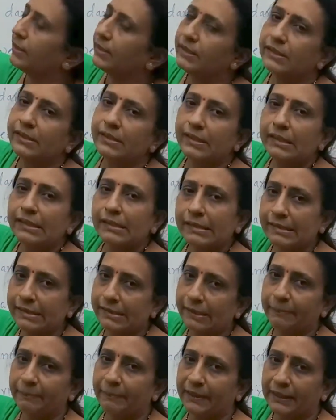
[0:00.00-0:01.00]
is
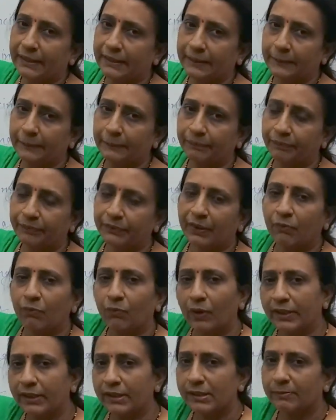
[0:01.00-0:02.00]
simile.
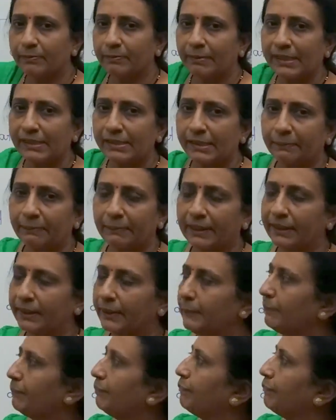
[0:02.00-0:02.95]
What is meant by simile?